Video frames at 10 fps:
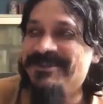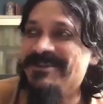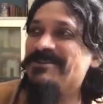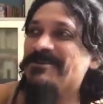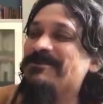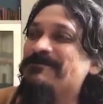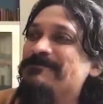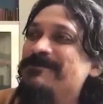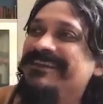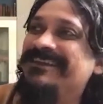you're, you're
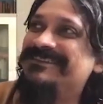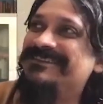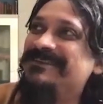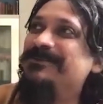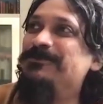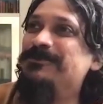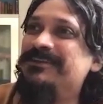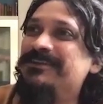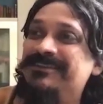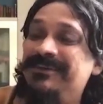making it seem that you're working
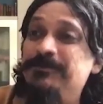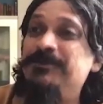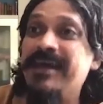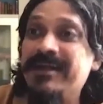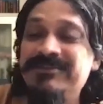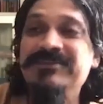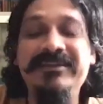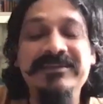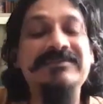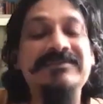this hard? But actually, it
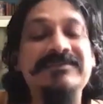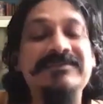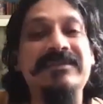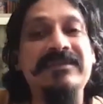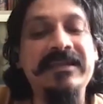is. It, it